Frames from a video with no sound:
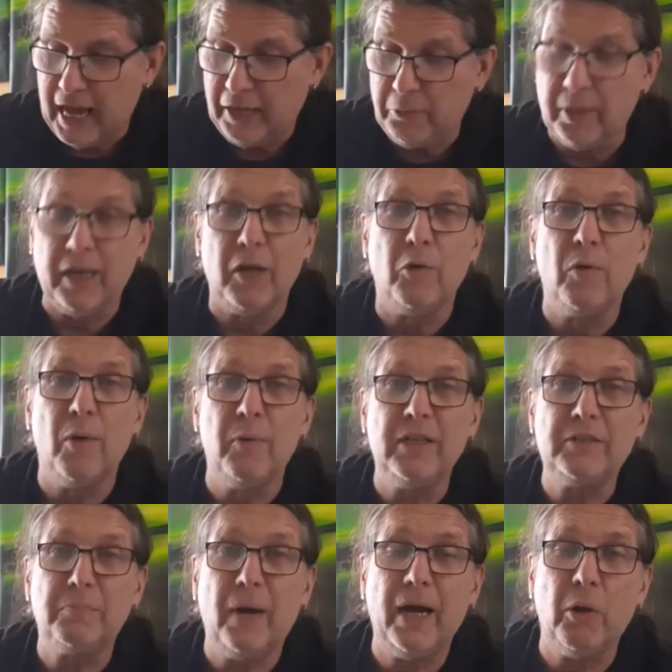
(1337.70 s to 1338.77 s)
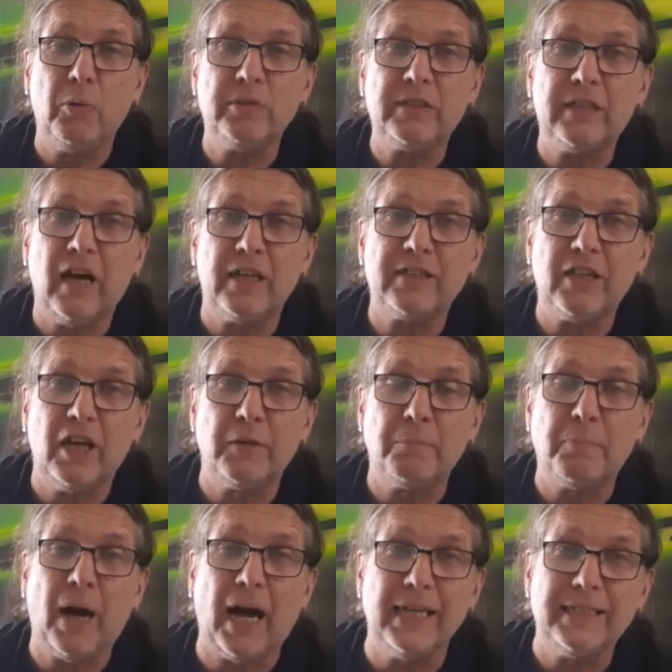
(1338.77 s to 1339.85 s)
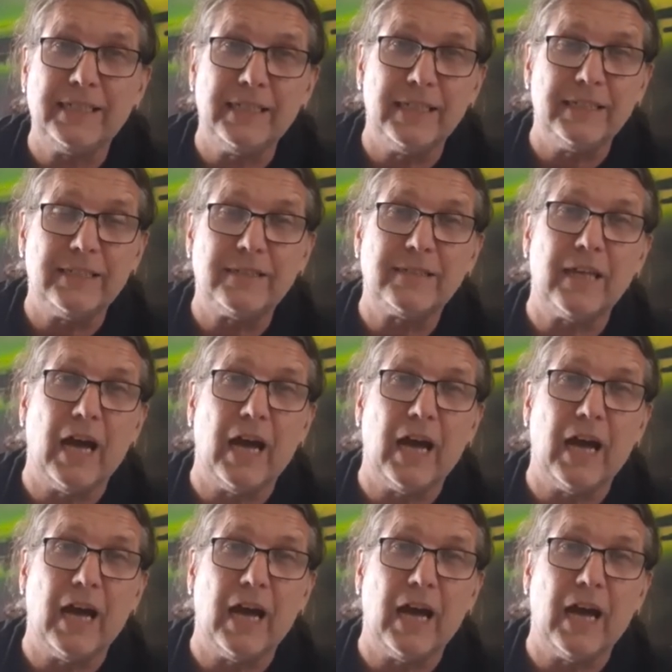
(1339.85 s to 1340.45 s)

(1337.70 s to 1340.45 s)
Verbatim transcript: anyway, we're with my own star sign Pisces.